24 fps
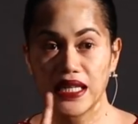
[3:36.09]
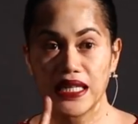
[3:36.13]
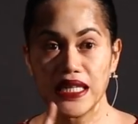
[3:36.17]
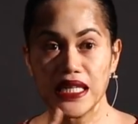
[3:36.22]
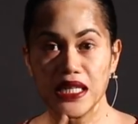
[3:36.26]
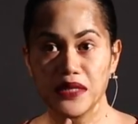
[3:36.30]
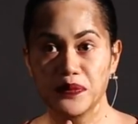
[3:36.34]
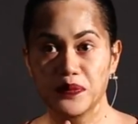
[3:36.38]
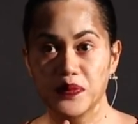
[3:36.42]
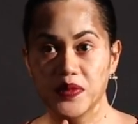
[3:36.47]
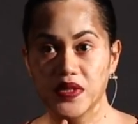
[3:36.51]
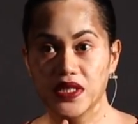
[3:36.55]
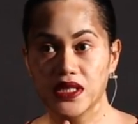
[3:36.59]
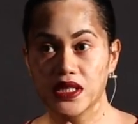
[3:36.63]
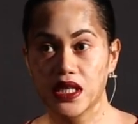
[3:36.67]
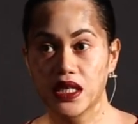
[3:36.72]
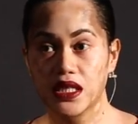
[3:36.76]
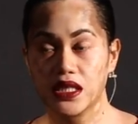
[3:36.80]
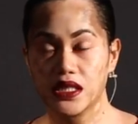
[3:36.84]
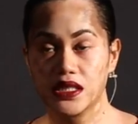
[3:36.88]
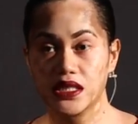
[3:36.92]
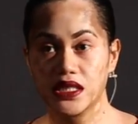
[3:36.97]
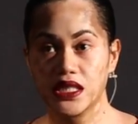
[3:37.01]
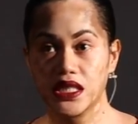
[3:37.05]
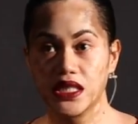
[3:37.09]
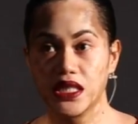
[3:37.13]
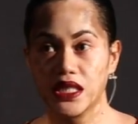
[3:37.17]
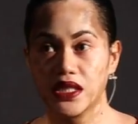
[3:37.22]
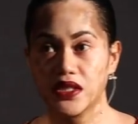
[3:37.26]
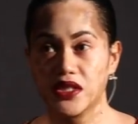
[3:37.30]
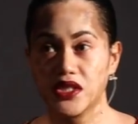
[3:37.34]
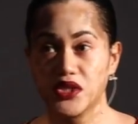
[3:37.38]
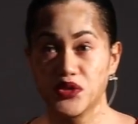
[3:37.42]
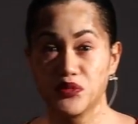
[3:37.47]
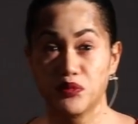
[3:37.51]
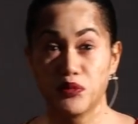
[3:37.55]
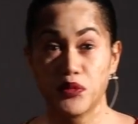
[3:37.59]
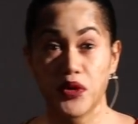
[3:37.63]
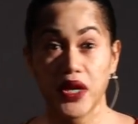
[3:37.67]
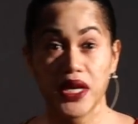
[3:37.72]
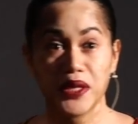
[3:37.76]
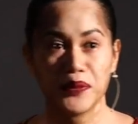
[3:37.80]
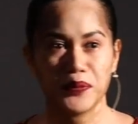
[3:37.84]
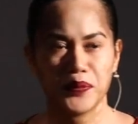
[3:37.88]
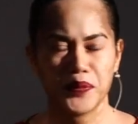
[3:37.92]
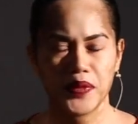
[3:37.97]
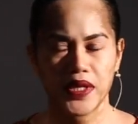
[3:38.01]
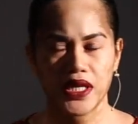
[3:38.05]
lips started turning this
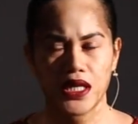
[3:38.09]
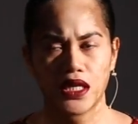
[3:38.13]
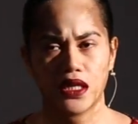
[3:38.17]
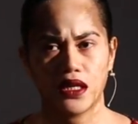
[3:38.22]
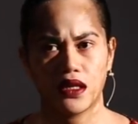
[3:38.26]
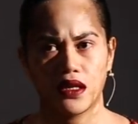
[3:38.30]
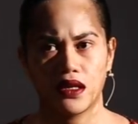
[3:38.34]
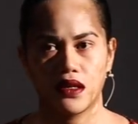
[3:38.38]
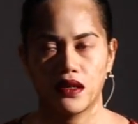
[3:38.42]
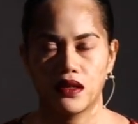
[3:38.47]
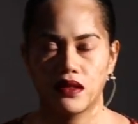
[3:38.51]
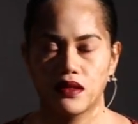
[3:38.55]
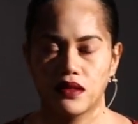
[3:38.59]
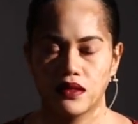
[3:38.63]
bright pink.